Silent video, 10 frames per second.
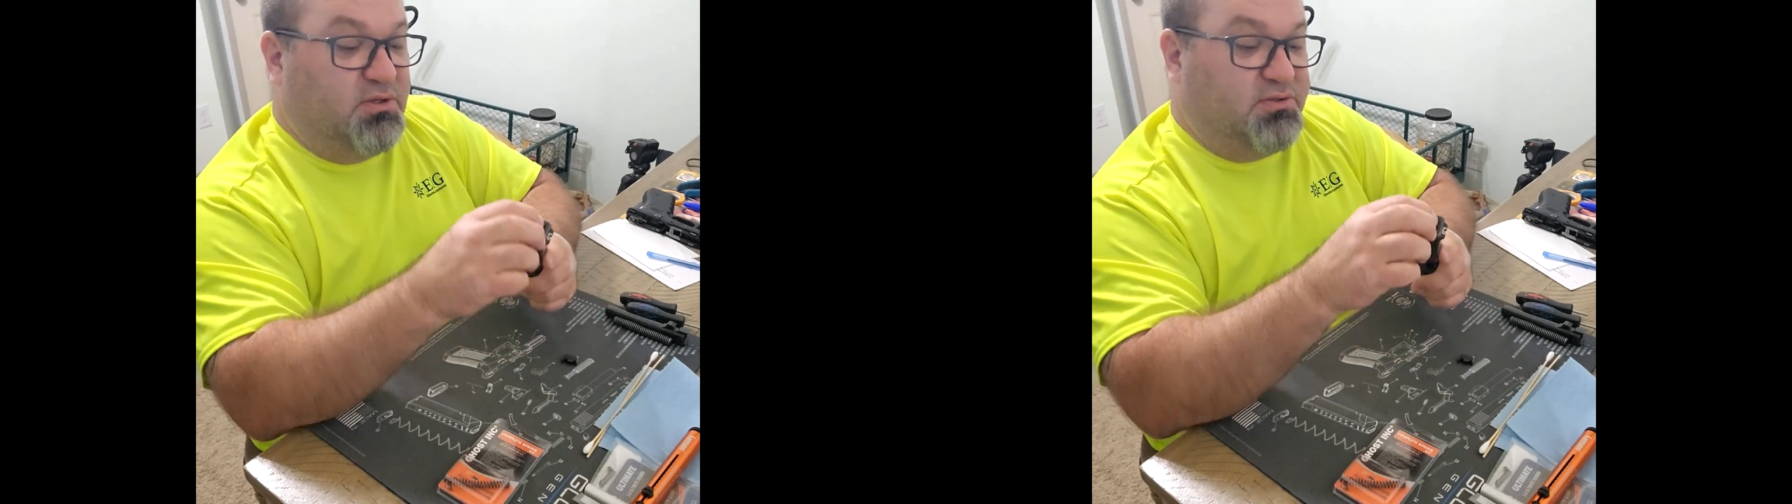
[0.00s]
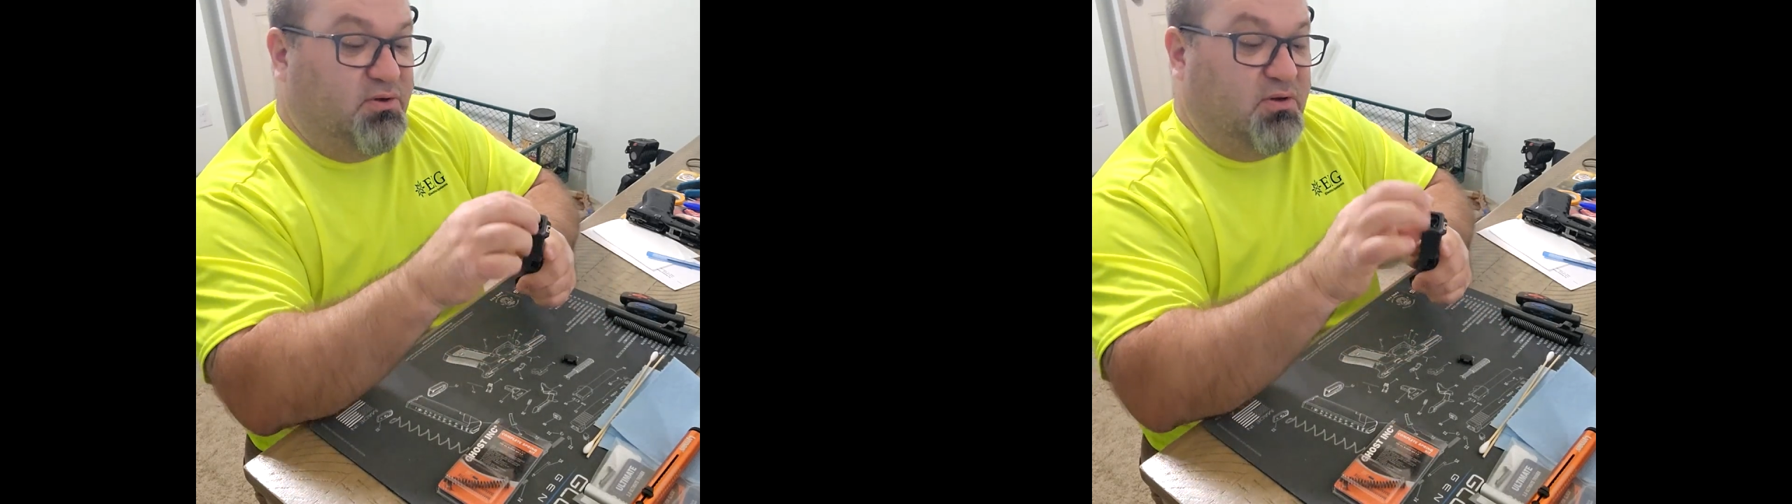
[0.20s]

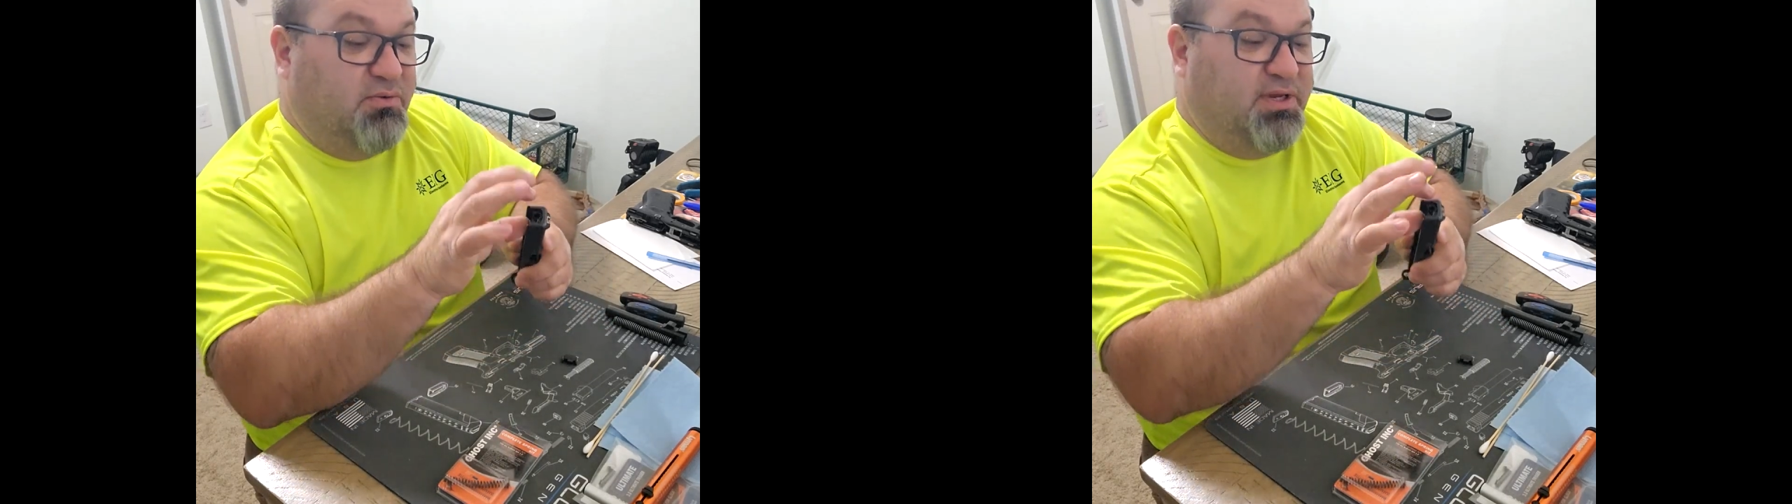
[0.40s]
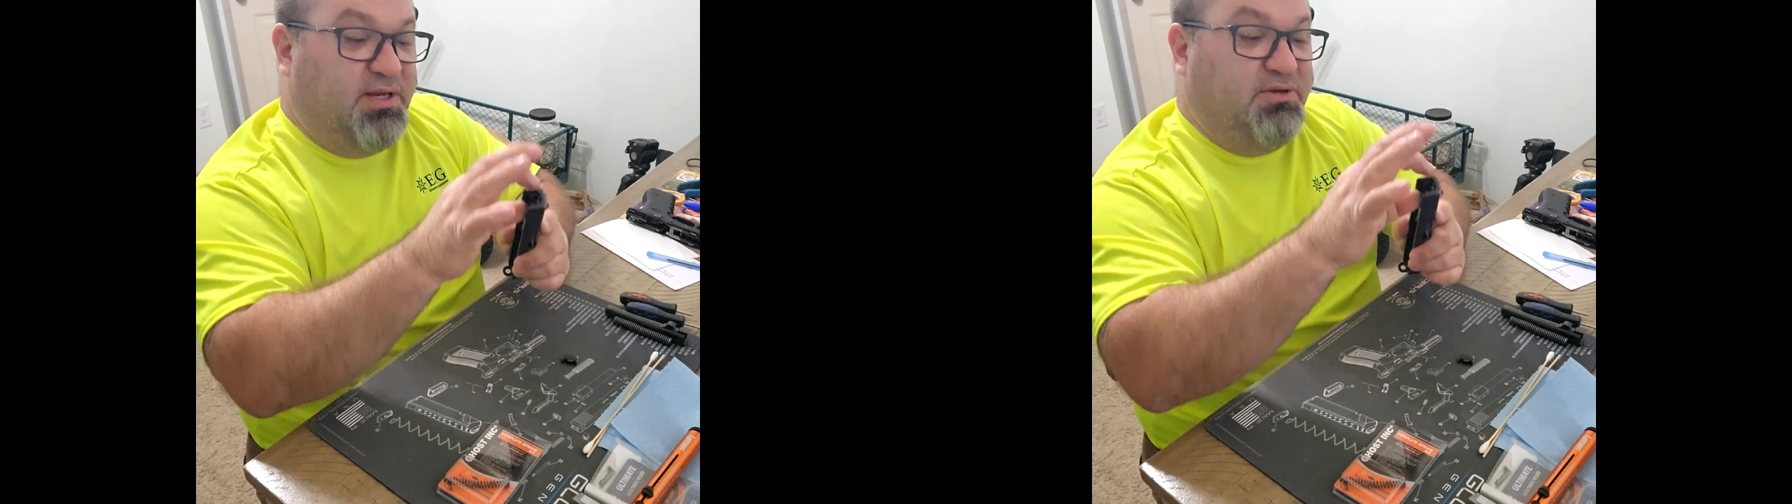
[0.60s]
So all
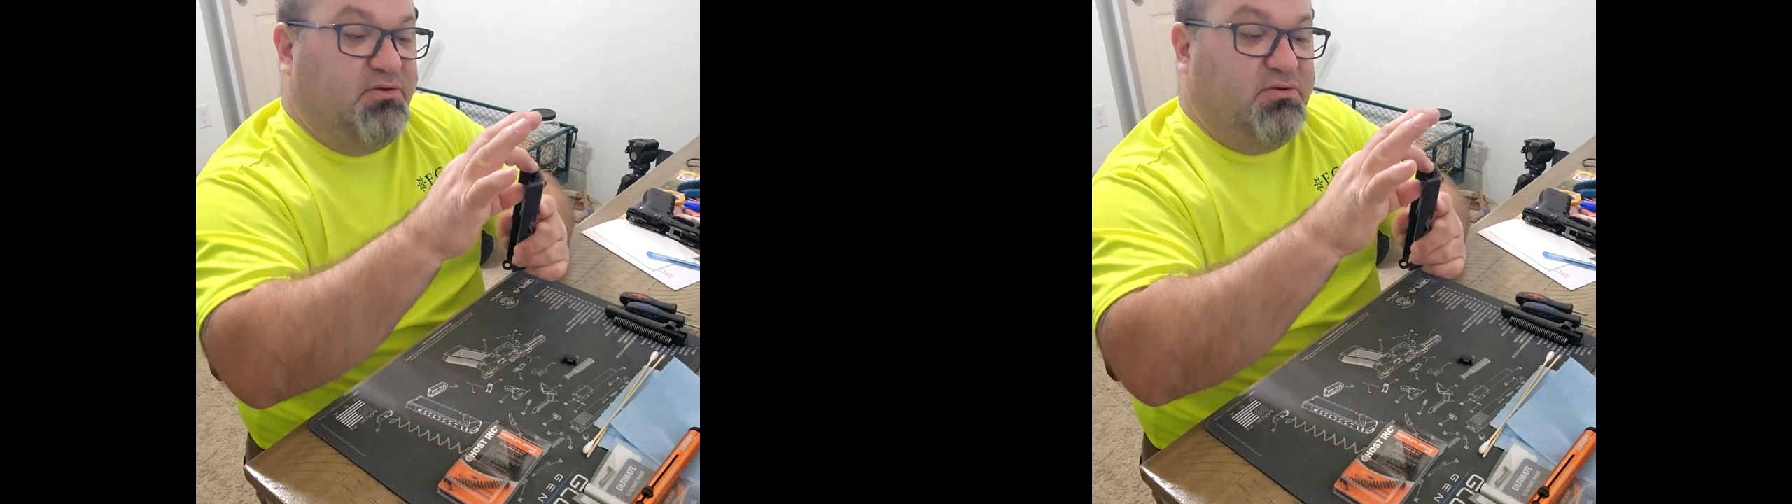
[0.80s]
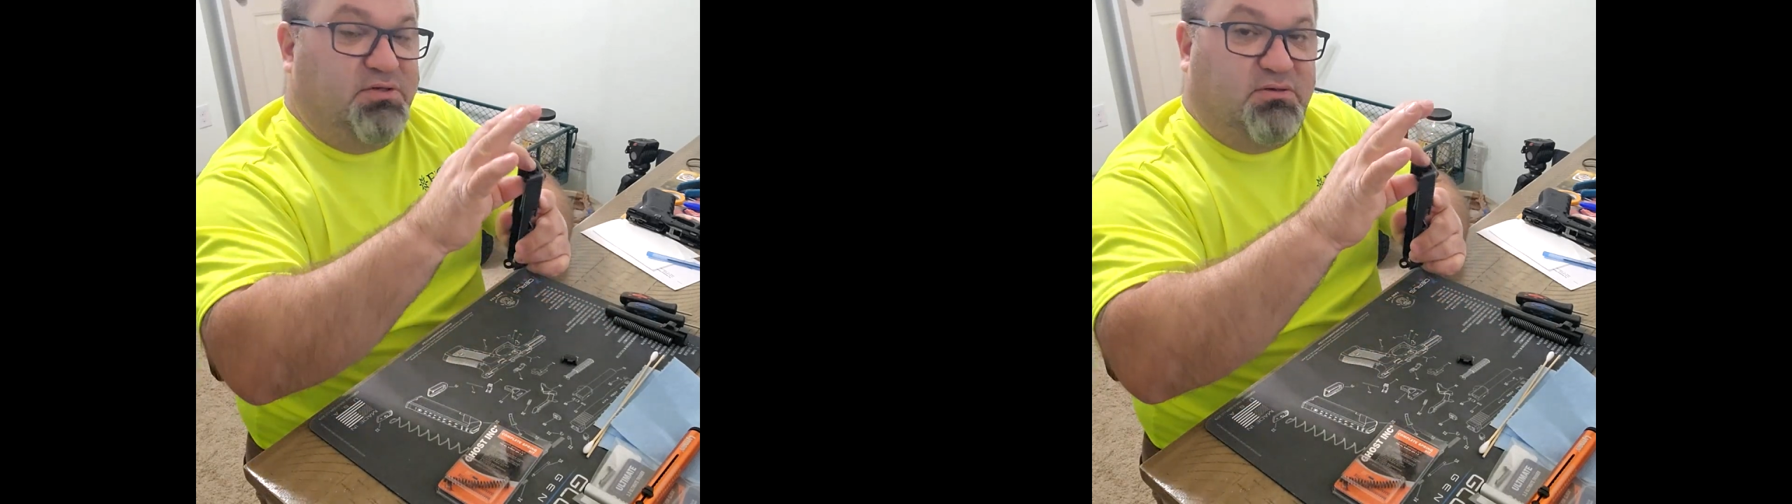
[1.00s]
we got to do is